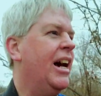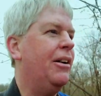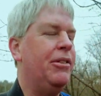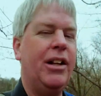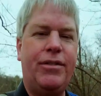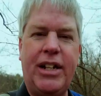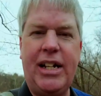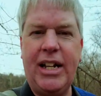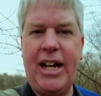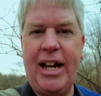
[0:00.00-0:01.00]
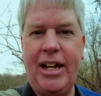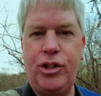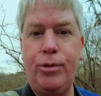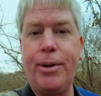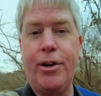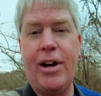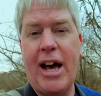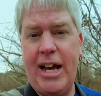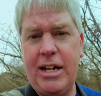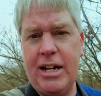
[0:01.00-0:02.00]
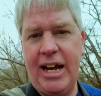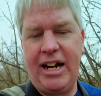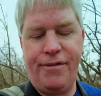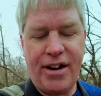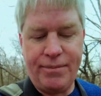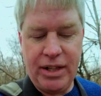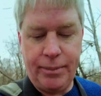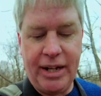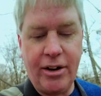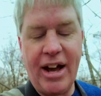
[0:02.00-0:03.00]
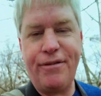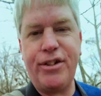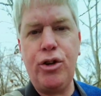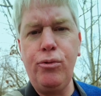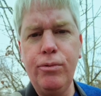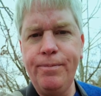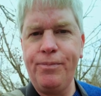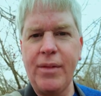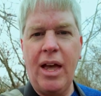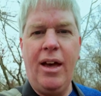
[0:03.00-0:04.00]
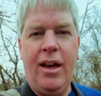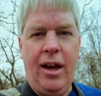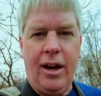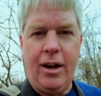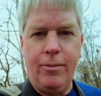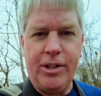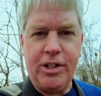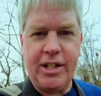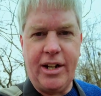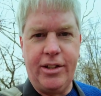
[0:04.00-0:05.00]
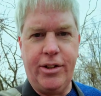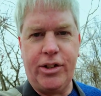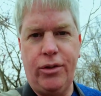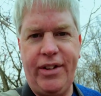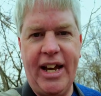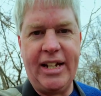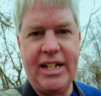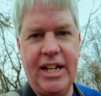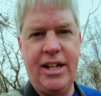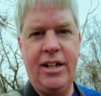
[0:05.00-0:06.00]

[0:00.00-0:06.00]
I would love to get a Jupiter 9 85mm f2, which is another Soviet